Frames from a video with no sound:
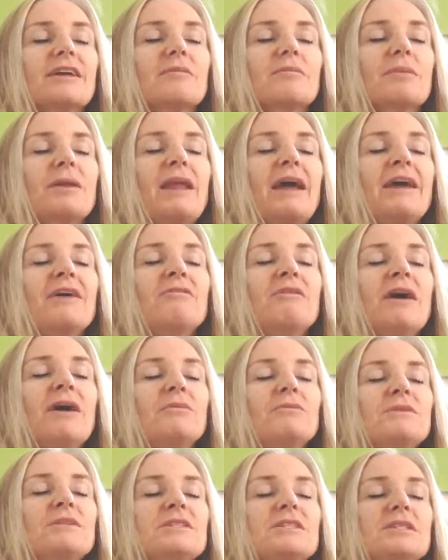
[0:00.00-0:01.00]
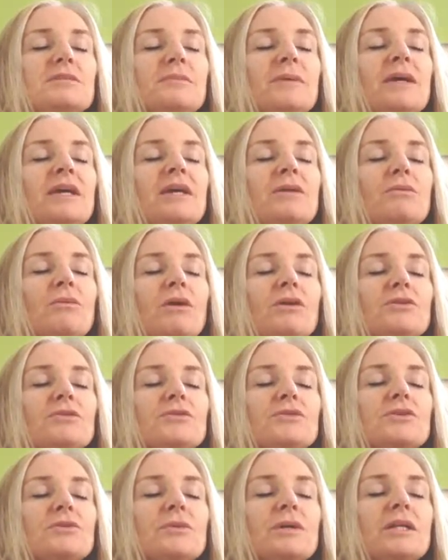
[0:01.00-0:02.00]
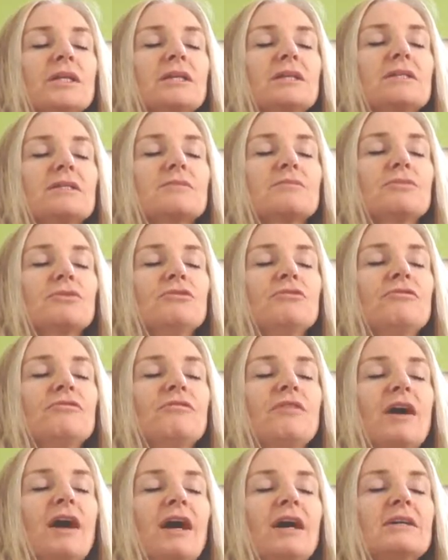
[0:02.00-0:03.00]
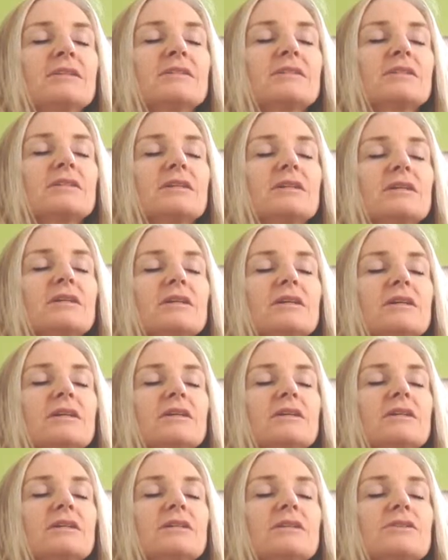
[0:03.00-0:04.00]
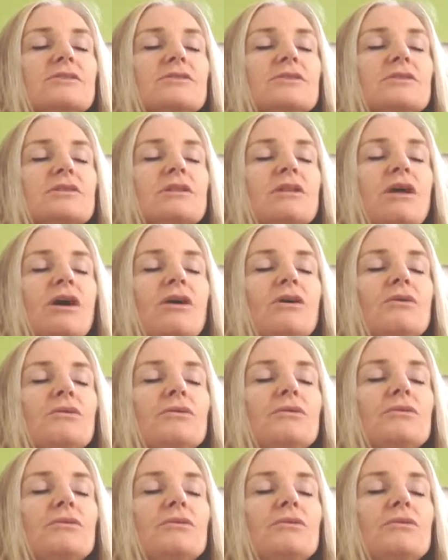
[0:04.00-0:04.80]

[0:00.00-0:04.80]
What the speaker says: Play around with speed while you're doing this. Move fast, slow,